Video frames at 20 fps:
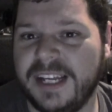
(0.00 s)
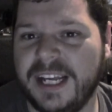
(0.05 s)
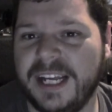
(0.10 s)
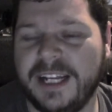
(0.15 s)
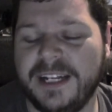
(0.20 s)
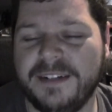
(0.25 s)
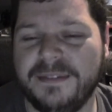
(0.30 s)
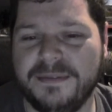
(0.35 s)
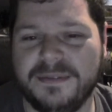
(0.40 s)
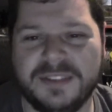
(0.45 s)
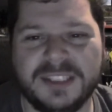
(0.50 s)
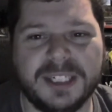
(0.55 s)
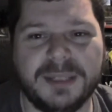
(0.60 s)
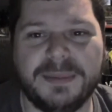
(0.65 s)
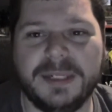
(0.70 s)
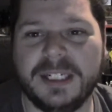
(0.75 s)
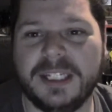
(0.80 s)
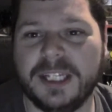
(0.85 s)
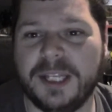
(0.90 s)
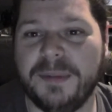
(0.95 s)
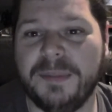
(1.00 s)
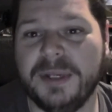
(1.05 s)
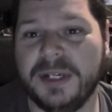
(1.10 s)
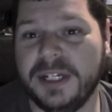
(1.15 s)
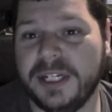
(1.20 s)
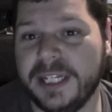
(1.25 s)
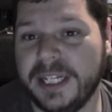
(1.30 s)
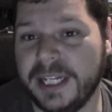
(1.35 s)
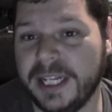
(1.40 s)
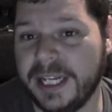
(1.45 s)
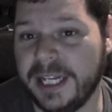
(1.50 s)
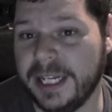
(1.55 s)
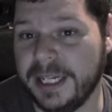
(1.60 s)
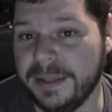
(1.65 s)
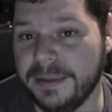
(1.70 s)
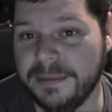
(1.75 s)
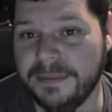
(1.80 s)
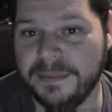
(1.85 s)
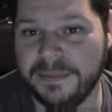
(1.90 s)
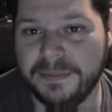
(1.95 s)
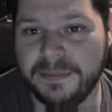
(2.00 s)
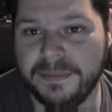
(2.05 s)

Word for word: and celebrate the community. And